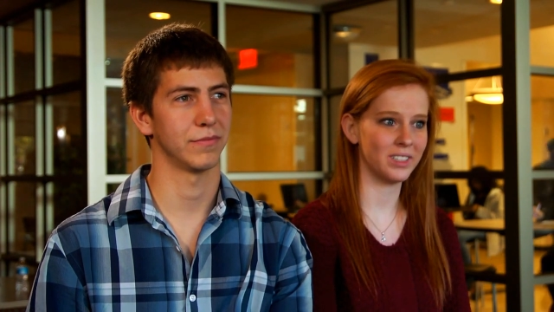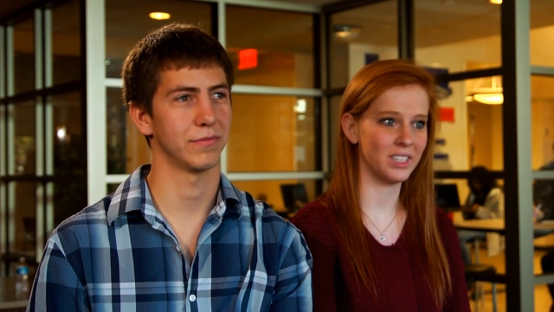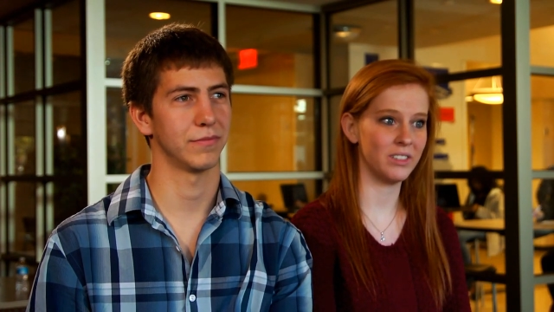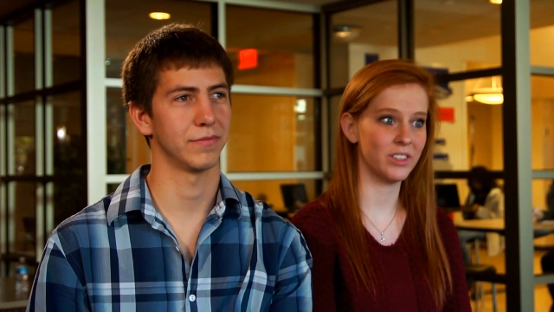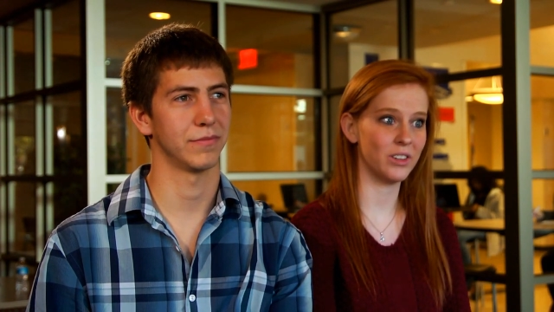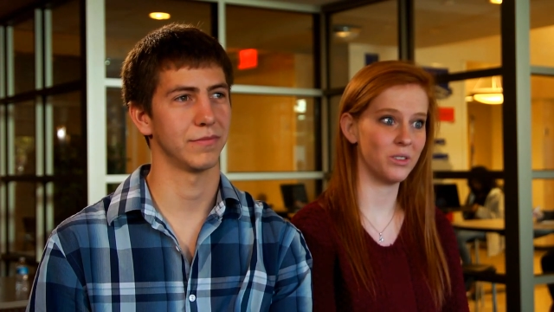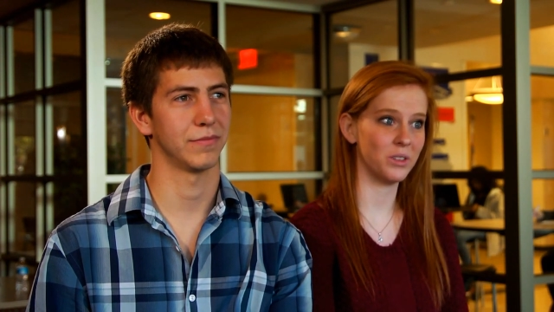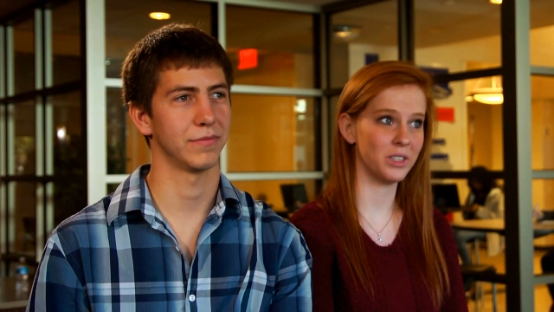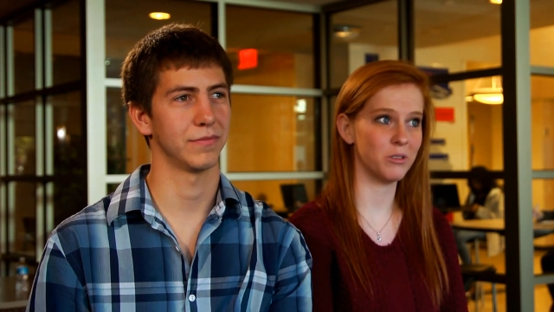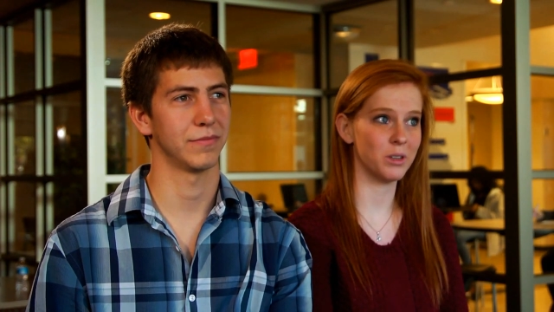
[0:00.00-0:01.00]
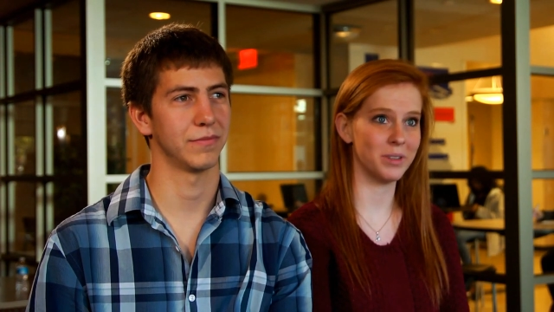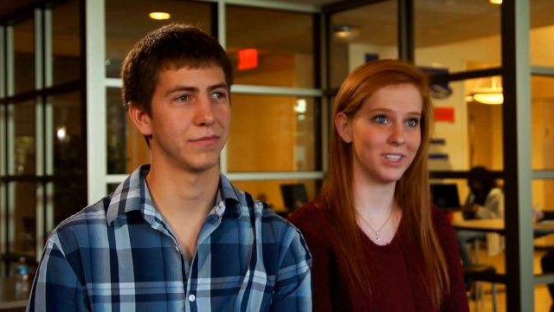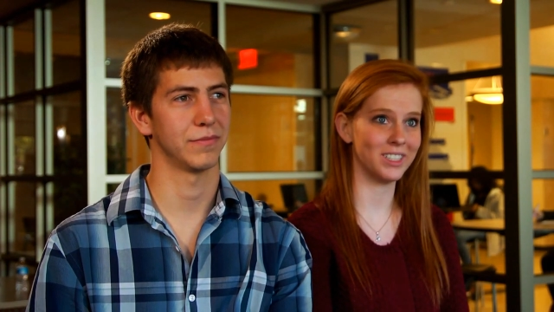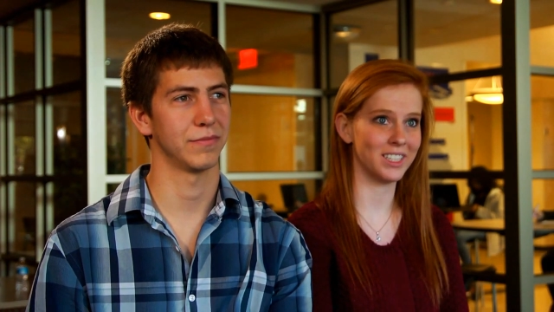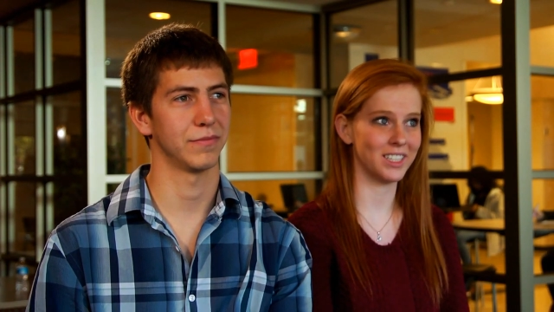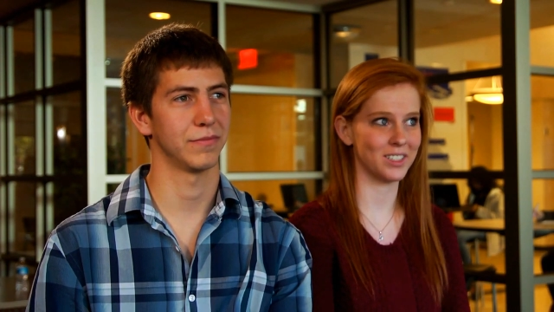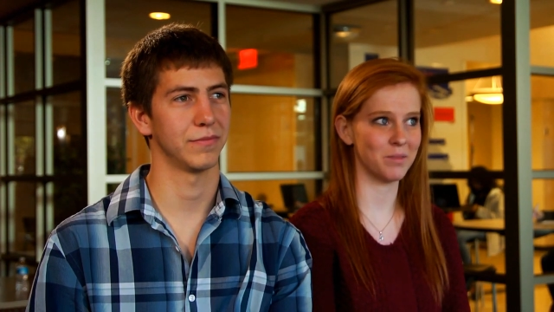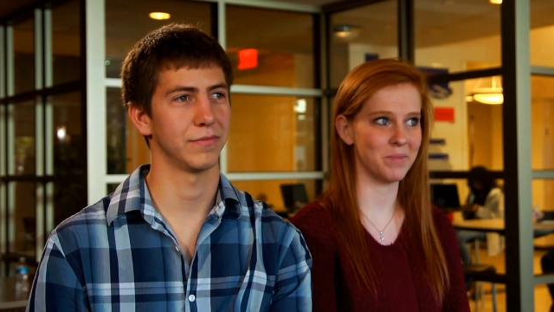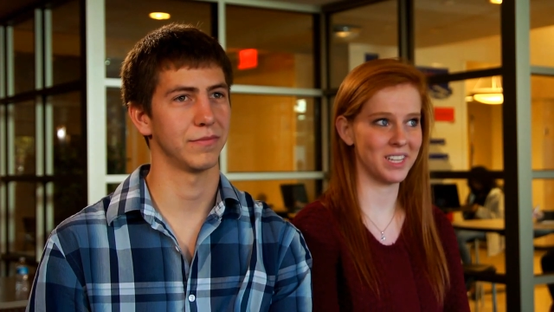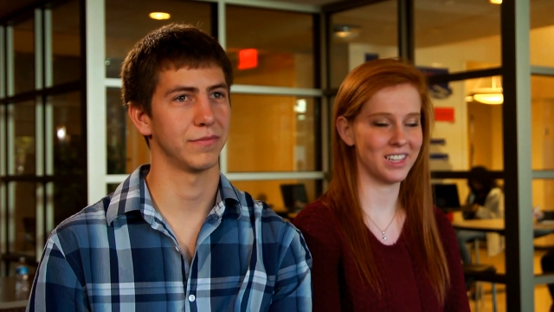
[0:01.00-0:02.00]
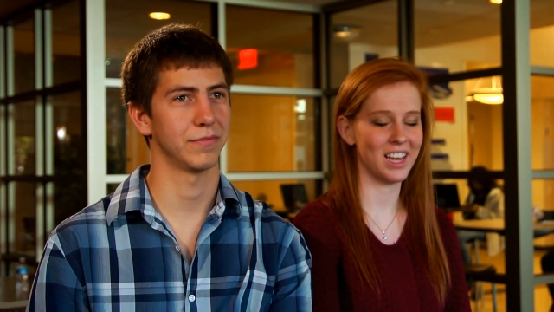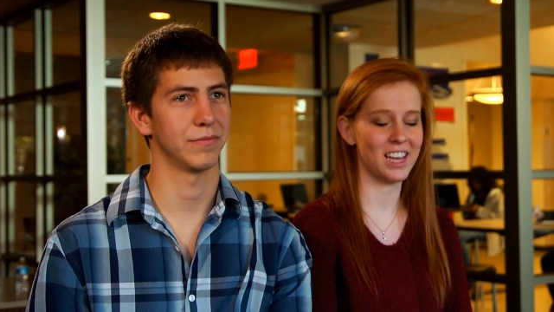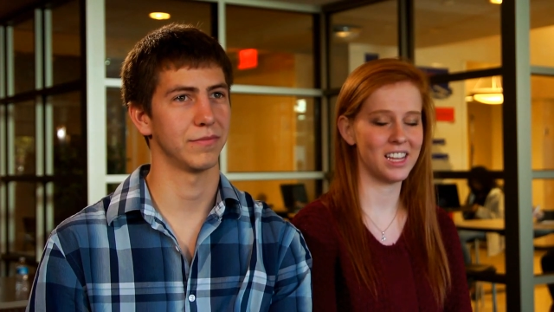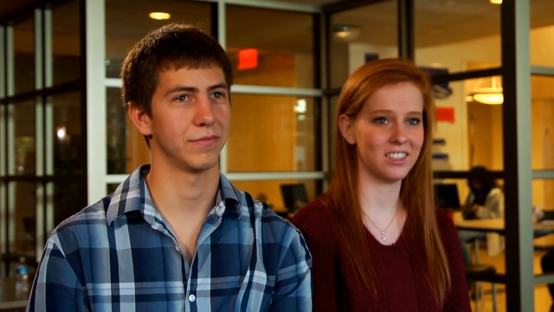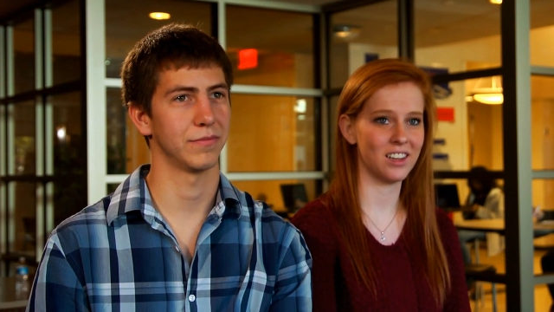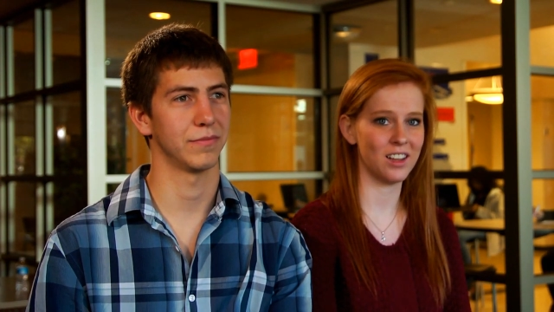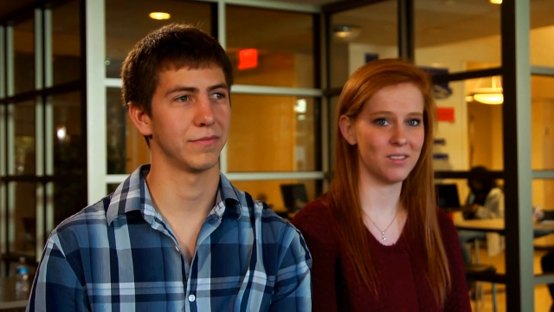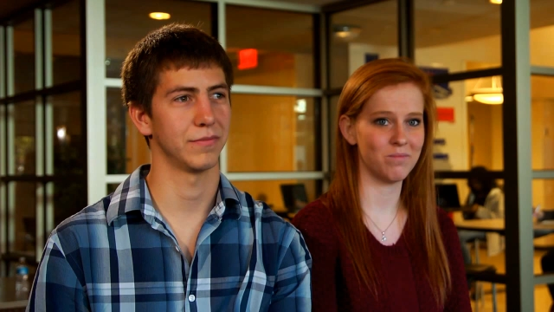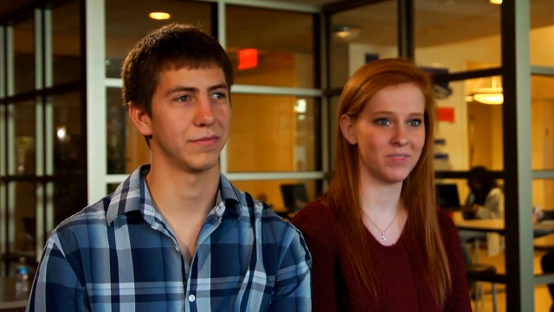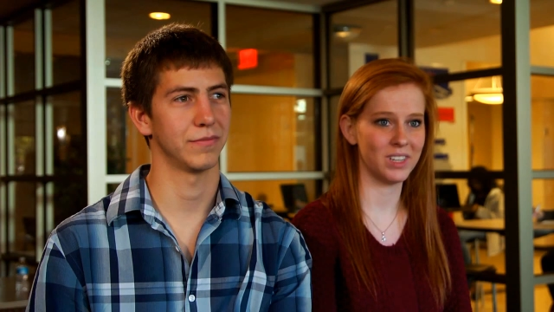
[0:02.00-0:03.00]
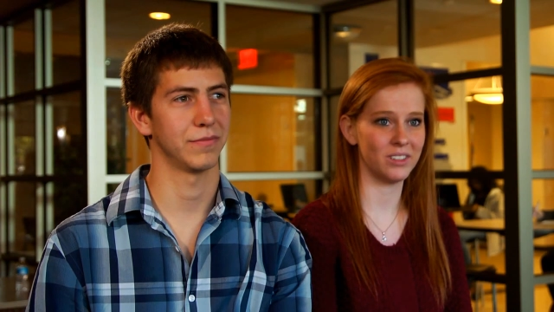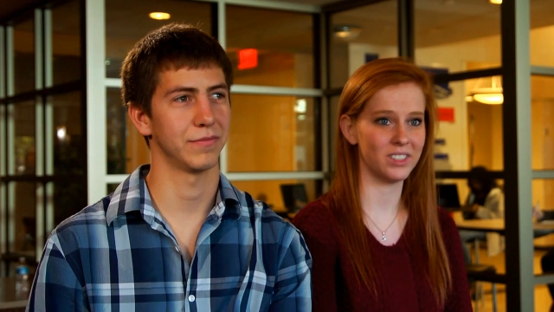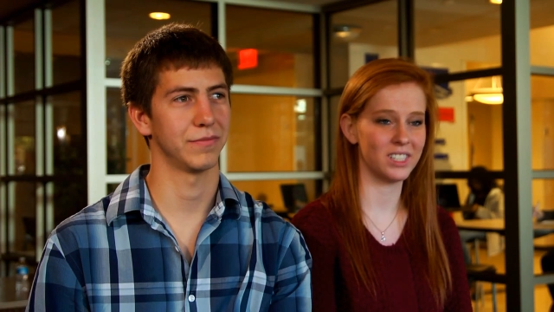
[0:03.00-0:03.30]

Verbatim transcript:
Speaker 1: even though you could build it that doesn't mean that um, it'll